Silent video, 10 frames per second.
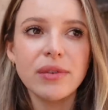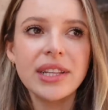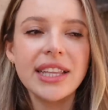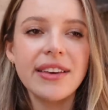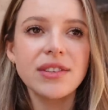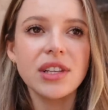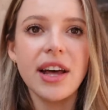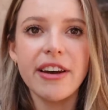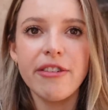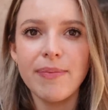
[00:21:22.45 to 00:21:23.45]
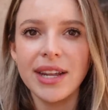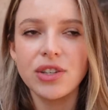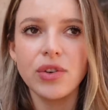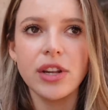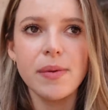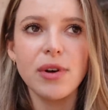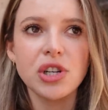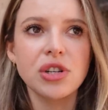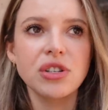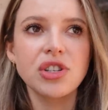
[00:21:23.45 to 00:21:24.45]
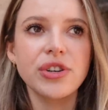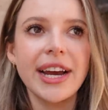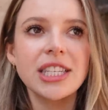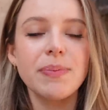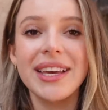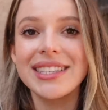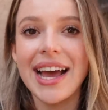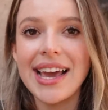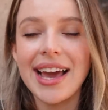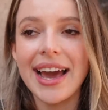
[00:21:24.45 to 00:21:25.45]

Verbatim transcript: relieves a lot of mental and emotional stress because I,